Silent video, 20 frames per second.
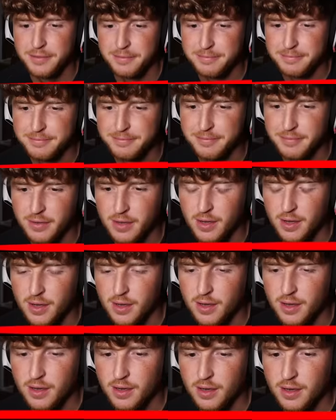There's a world
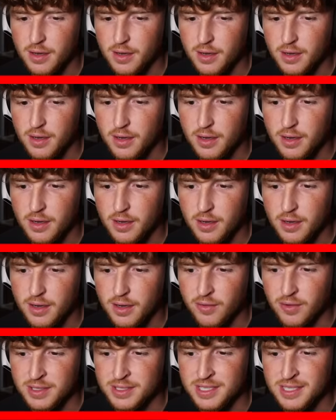out there that needs you.
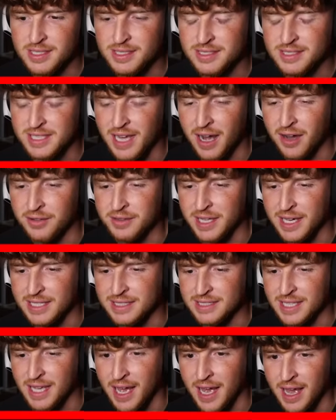Why does Make it sound
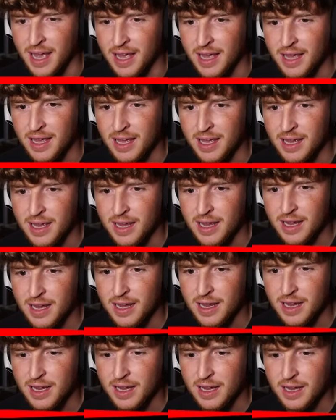like that?
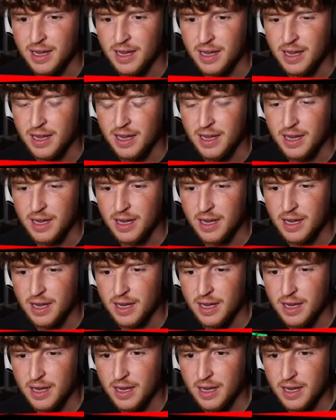I hope this is
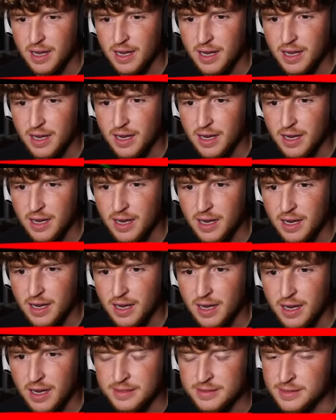just a bad dream.
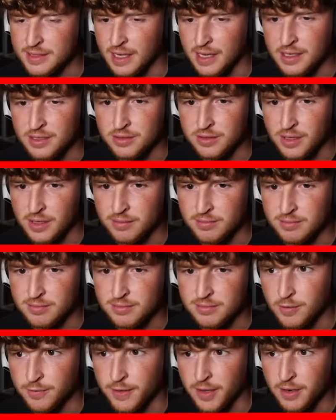It's not a dream.
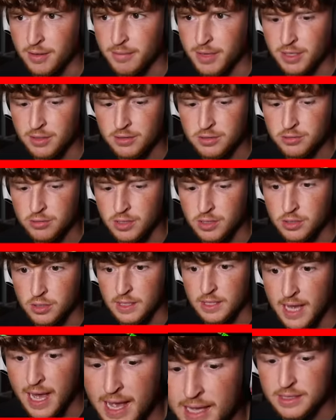You found a medical syringe.
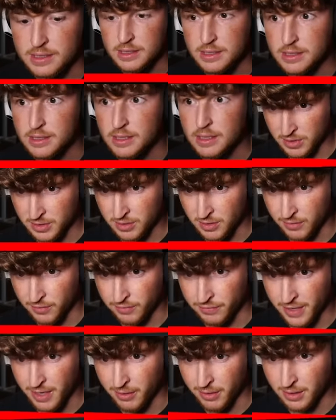Yes. We still have
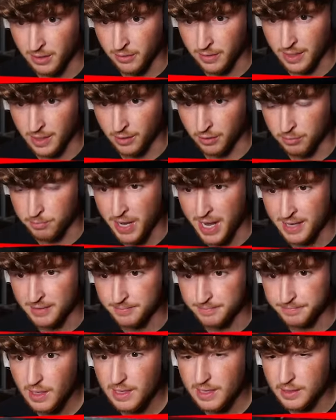very low health,
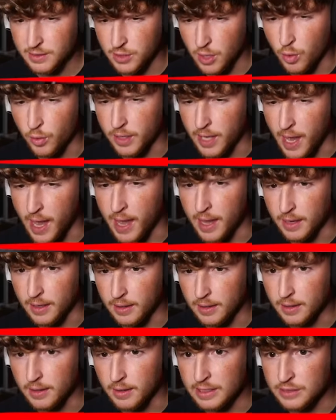but it's okay.
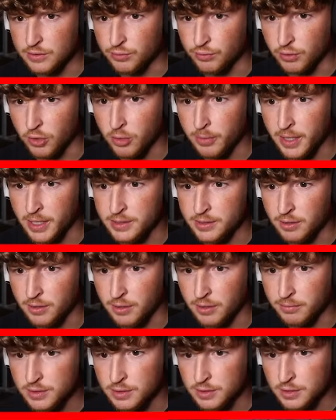These robots
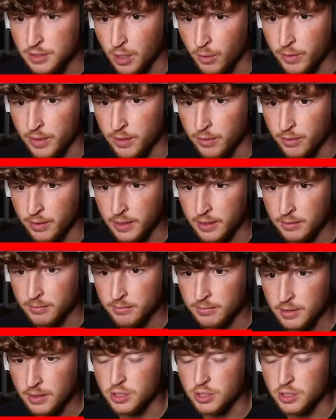are so annoying.